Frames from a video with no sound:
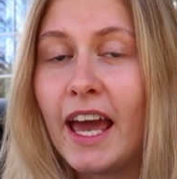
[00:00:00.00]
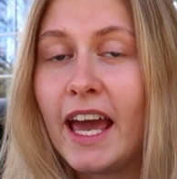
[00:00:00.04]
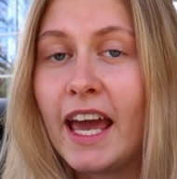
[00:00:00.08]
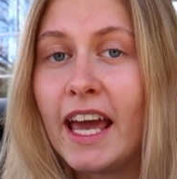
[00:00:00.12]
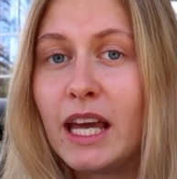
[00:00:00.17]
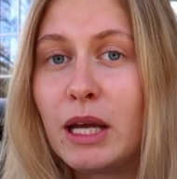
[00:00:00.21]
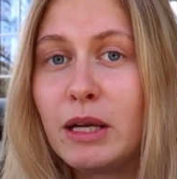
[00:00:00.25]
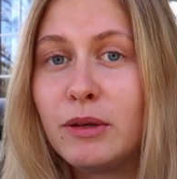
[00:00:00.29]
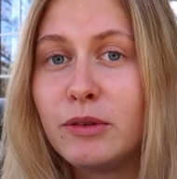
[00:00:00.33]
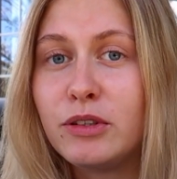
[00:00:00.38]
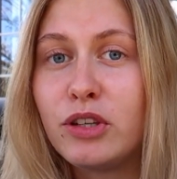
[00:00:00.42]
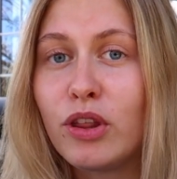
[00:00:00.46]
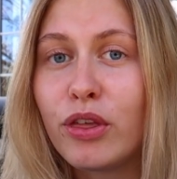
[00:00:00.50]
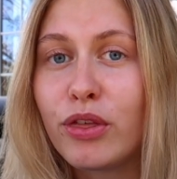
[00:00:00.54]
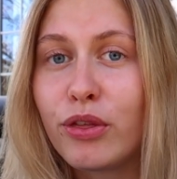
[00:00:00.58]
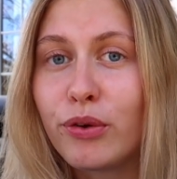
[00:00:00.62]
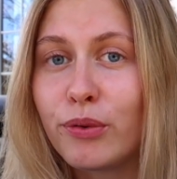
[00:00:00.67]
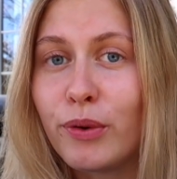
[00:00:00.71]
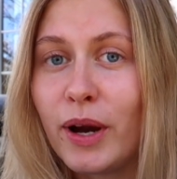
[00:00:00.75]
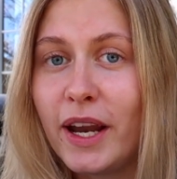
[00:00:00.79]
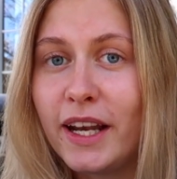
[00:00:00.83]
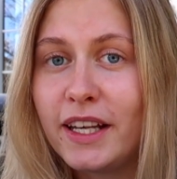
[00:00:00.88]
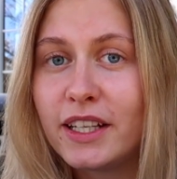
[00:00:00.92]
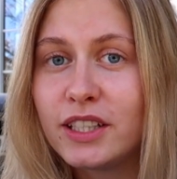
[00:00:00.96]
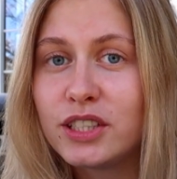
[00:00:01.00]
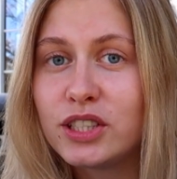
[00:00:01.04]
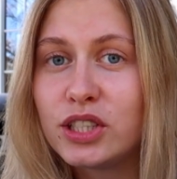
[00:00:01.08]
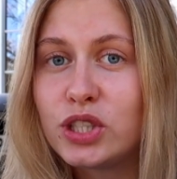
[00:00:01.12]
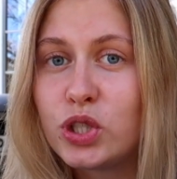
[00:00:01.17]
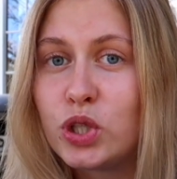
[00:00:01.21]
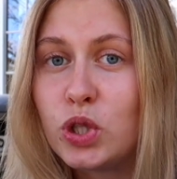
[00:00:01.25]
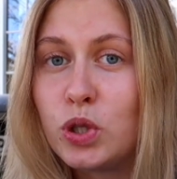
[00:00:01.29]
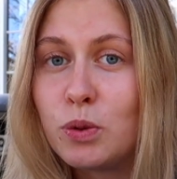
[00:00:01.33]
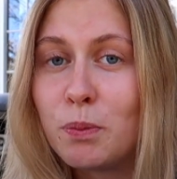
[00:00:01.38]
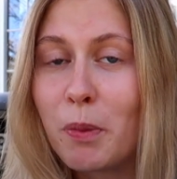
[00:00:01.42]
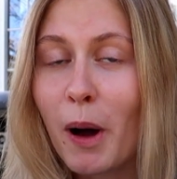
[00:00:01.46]
a threat
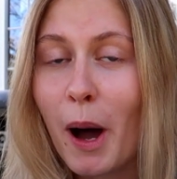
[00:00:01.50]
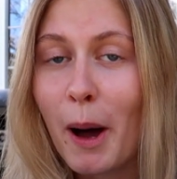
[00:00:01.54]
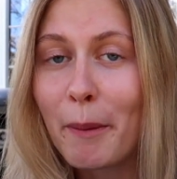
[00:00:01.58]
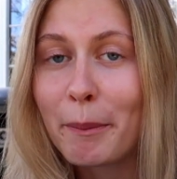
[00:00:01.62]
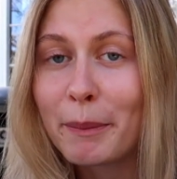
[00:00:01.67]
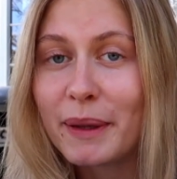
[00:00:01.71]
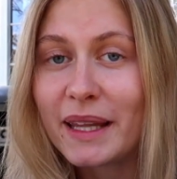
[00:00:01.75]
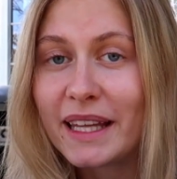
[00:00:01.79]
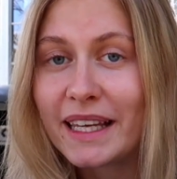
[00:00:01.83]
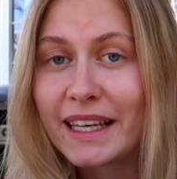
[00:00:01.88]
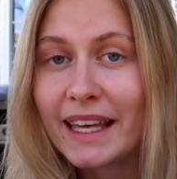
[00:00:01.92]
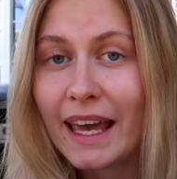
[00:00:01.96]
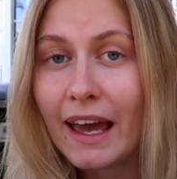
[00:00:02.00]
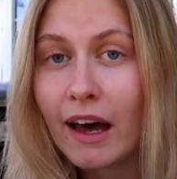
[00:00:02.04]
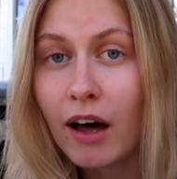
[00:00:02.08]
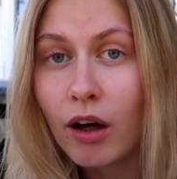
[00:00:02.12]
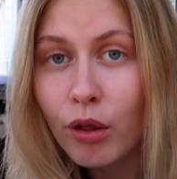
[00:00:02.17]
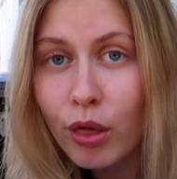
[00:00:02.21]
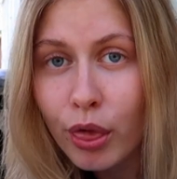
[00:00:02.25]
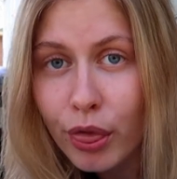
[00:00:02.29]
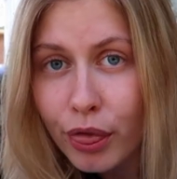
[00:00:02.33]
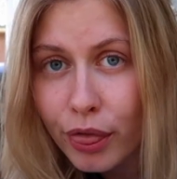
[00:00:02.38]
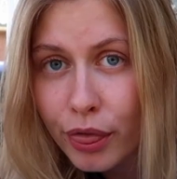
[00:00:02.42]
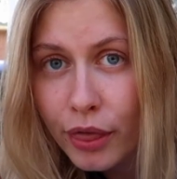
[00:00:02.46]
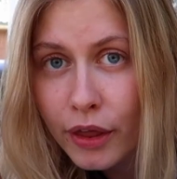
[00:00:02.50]
to public health,